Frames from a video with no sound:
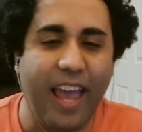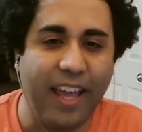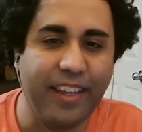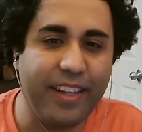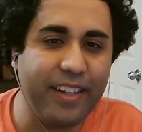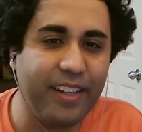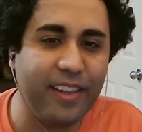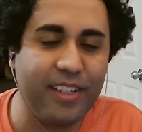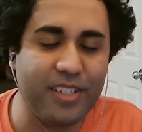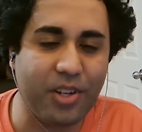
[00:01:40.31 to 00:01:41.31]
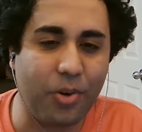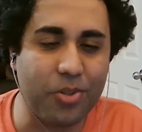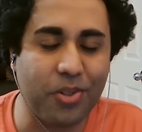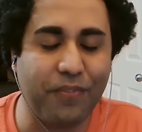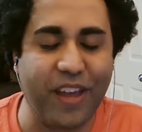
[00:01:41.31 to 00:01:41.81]
And then there's
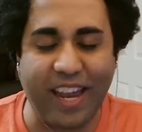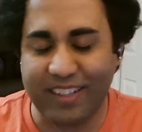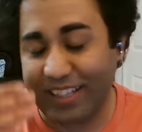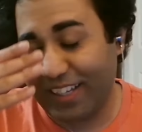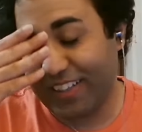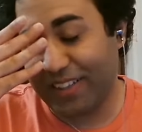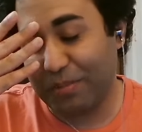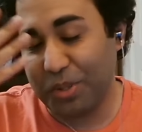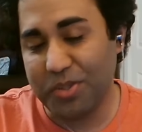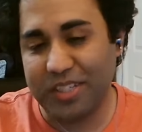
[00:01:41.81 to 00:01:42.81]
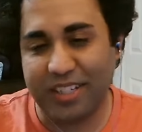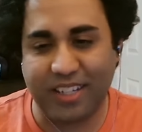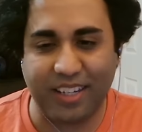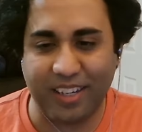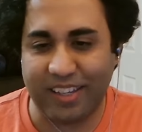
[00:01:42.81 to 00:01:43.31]
also the fact that the
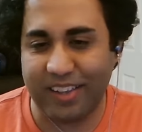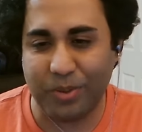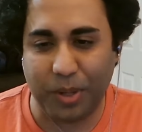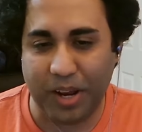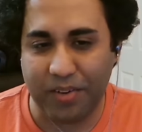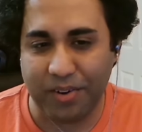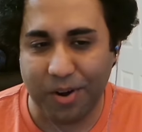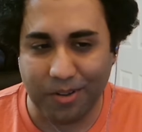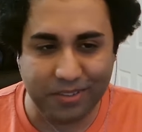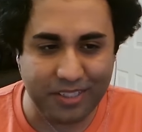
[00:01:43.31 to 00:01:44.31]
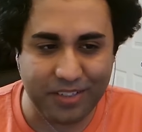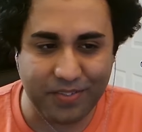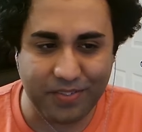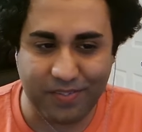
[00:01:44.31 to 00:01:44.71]
music throughout all these